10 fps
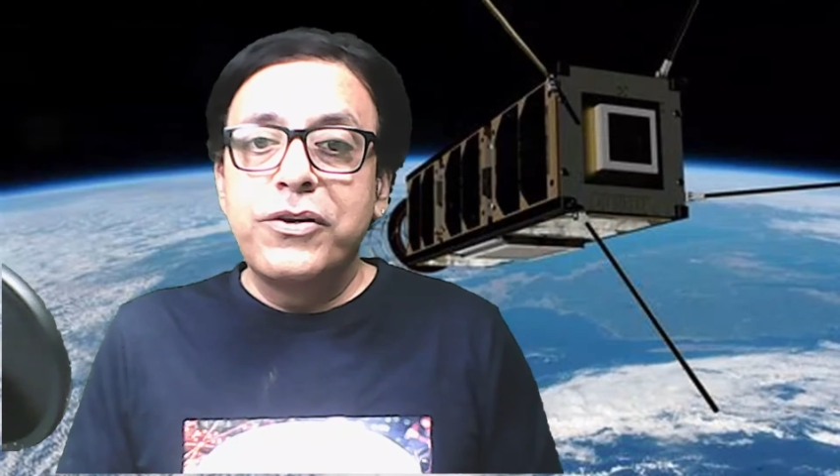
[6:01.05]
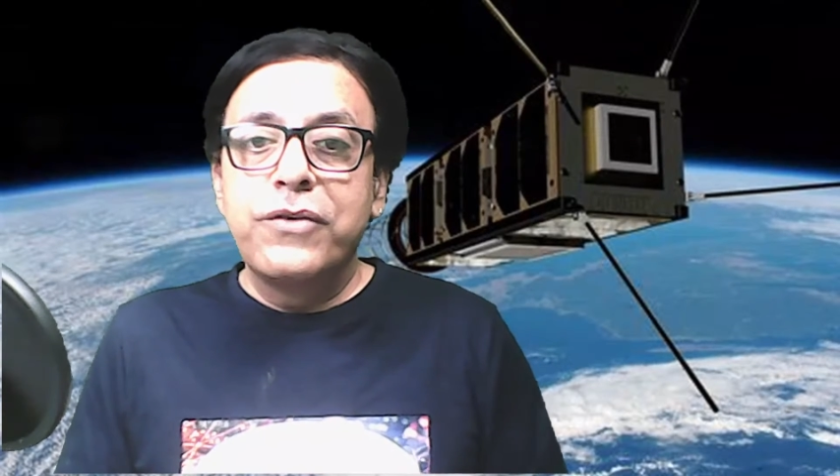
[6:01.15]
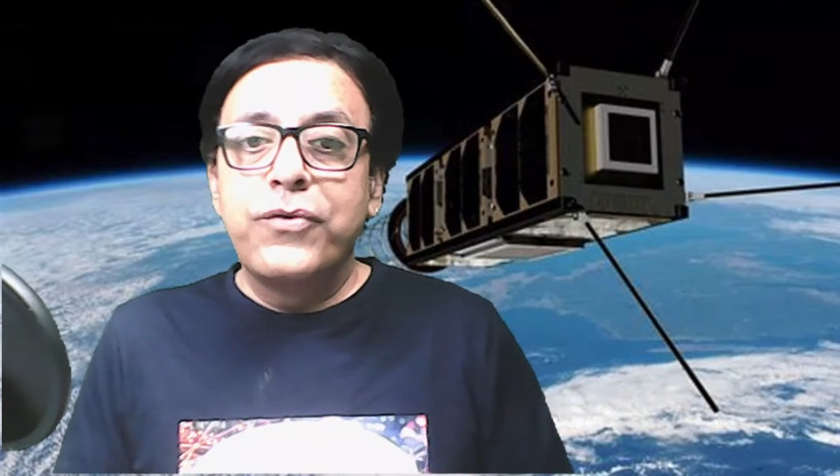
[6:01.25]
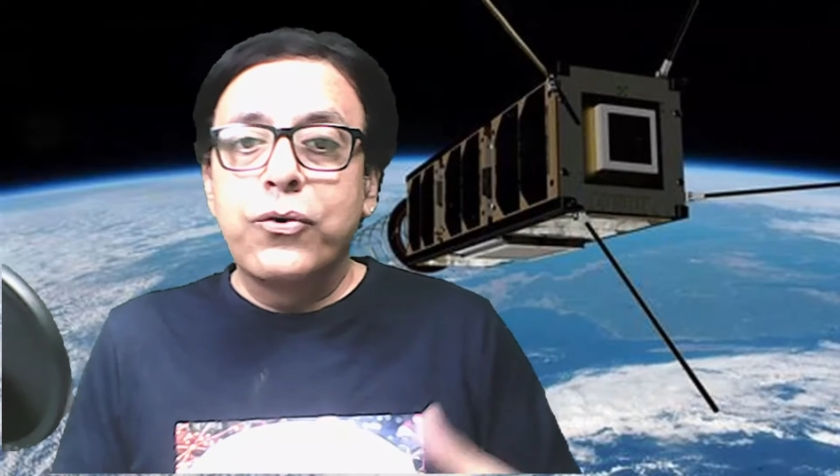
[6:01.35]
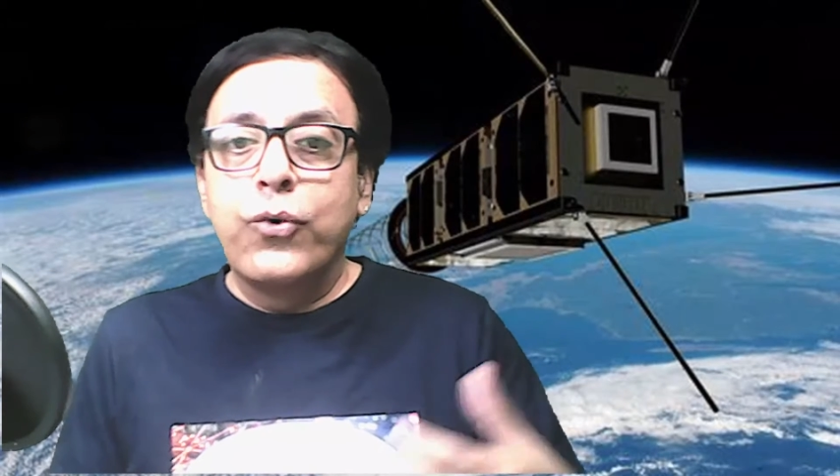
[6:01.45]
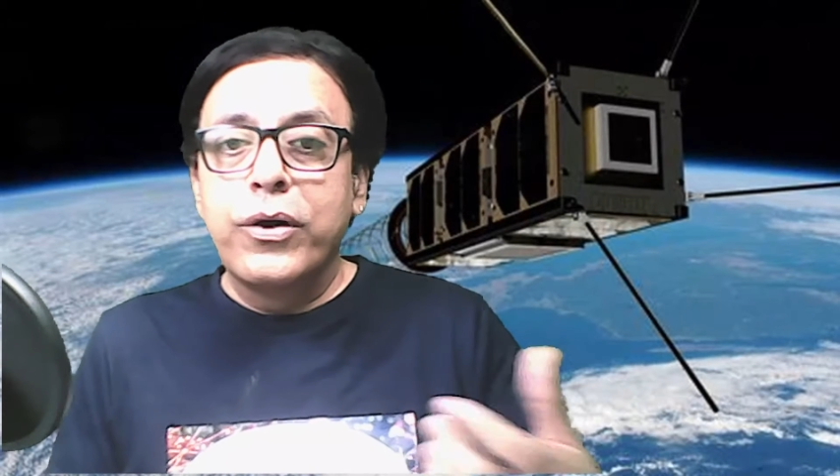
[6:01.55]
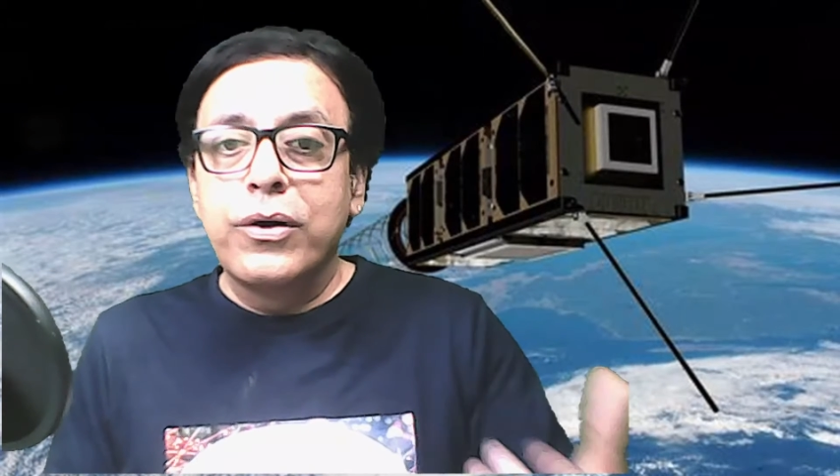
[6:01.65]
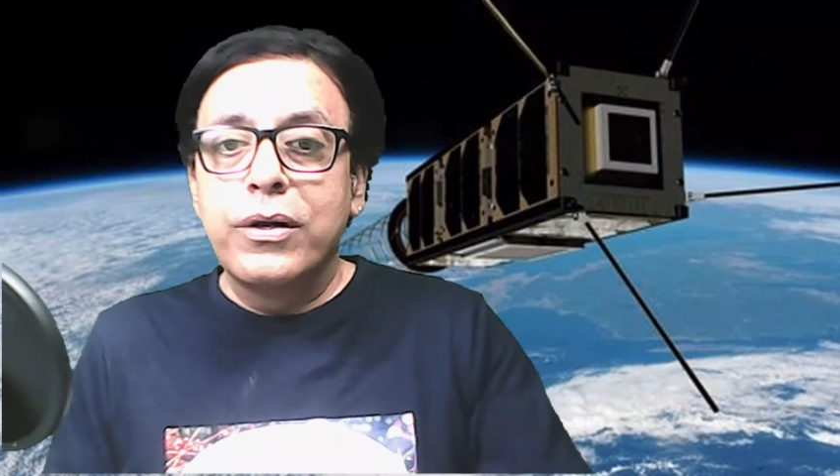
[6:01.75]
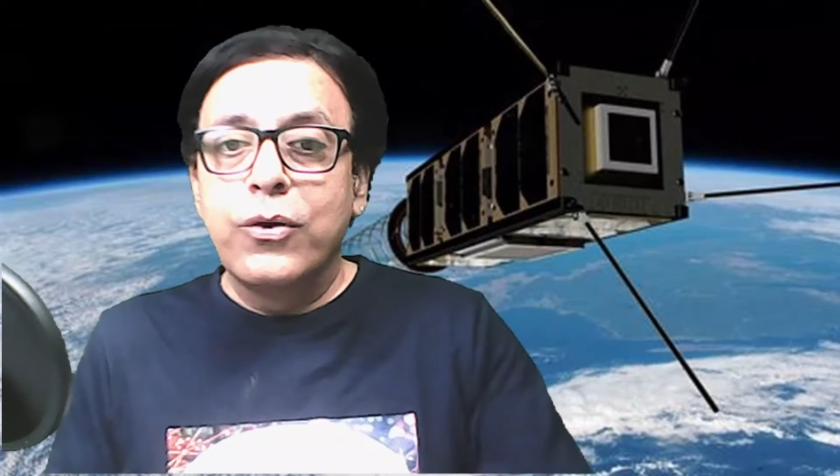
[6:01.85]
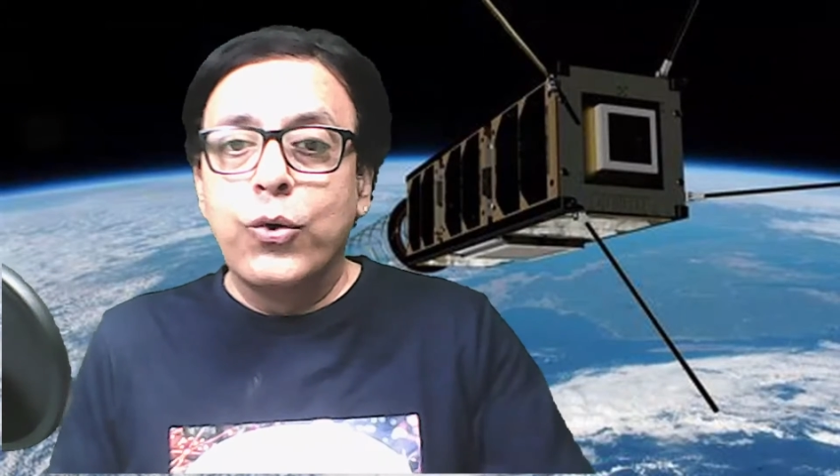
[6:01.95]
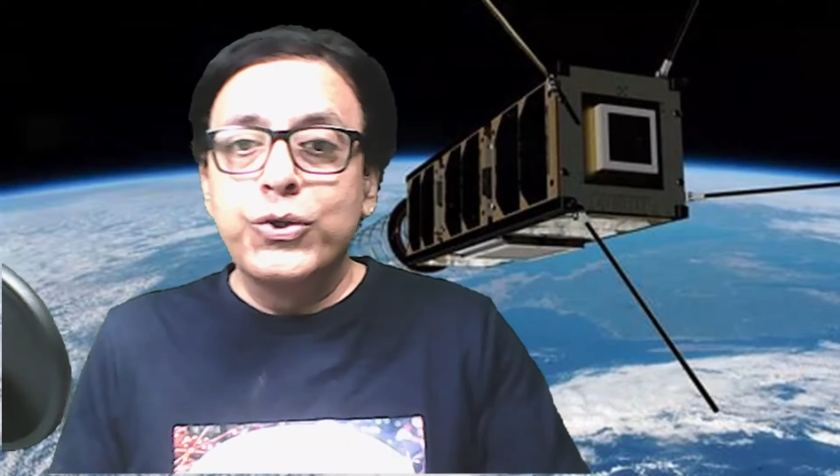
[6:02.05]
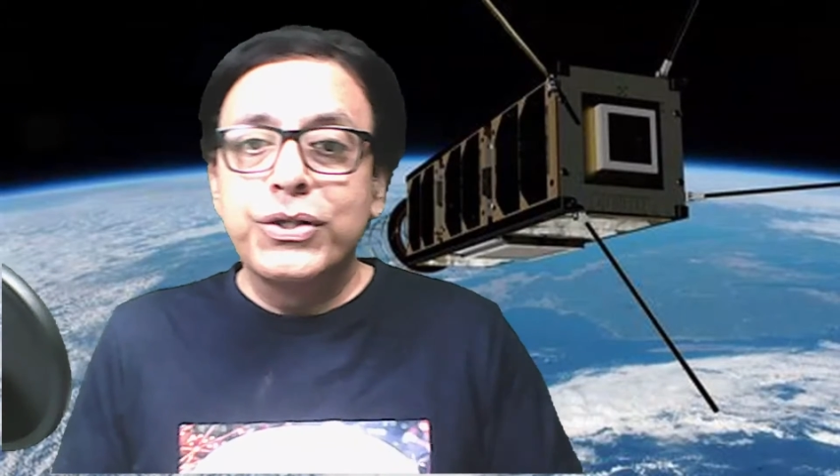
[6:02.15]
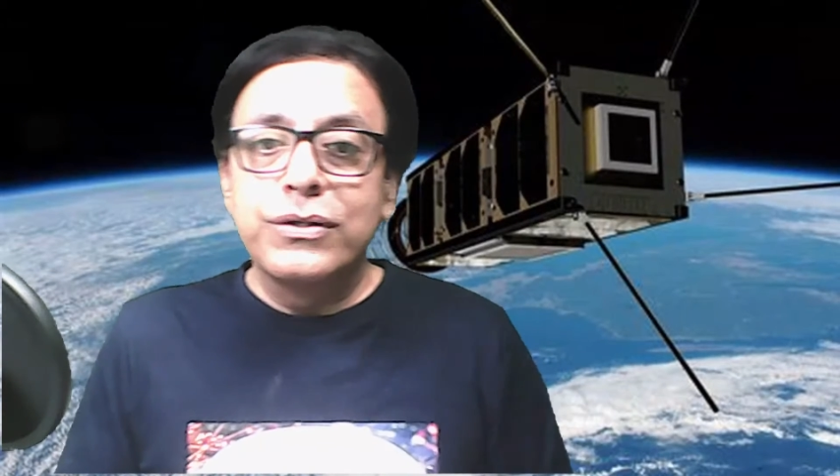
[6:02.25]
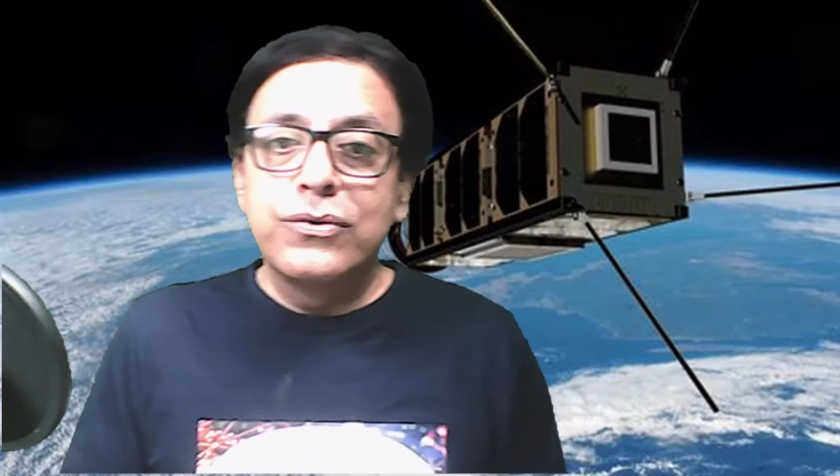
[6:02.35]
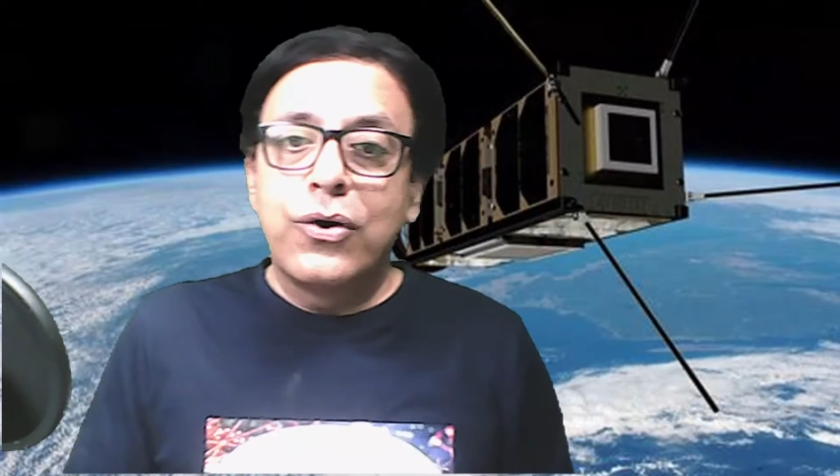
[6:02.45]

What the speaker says: if you're going in ocean